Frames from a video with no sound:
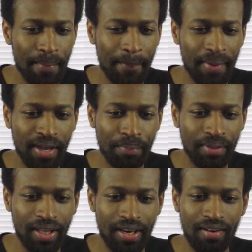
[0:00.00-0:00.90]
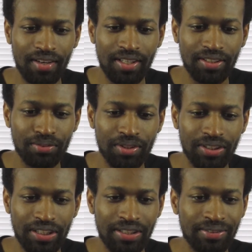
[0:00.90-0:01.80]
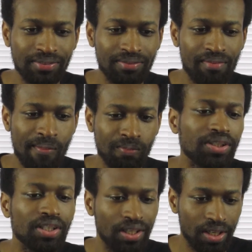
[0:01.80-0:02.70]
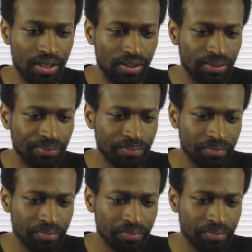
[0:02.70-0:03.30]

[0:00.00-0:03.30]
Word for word: I may put that on the list. We'll see. Number ten.